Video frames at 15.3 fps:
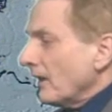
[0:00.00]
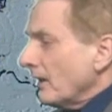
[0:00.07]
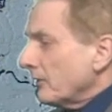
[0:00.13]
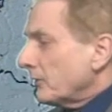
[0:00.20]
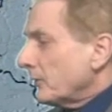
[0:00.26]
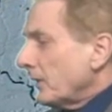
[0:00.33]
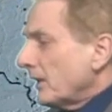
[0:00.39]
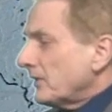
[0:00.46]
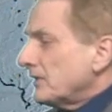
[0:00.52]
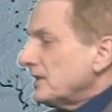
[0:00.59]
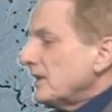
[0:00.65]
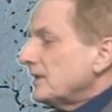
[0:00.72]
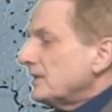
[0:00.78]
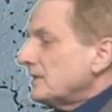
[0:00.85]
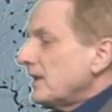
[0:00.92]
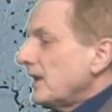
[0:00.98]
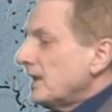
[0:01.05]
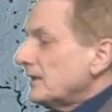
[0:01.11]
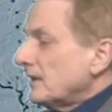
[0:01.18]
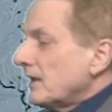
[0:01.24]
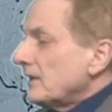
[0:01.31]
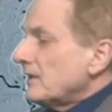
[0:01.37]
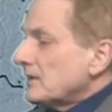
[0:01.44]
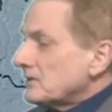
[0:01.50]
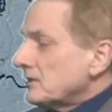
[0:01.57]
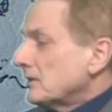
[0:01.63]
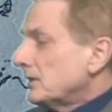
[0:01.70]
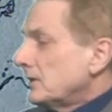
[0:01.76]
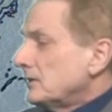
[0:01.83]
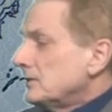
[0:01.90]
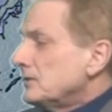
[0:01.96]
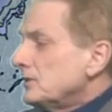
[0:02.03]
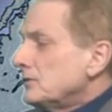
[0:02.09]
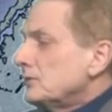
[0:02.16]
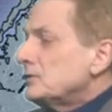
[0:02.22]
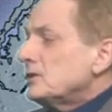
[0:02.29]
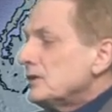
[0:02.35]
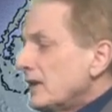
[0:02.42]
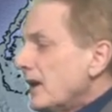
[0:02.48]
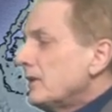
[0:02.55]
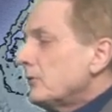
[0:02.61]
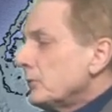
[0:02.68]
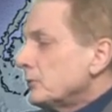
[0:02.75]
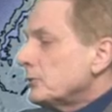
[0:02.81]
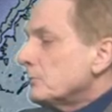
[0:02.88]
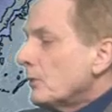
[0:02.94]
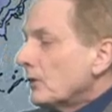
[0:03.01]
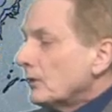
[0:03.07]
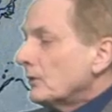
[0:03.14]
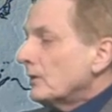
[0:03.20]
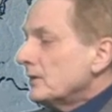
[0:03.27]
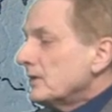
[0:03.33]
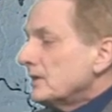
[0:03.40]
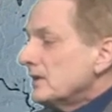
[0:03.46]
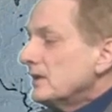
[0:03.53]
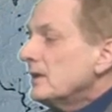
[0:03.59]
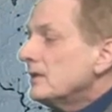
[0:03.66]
Throughout the day today, and again that's going to continue tonight through tomorrow on the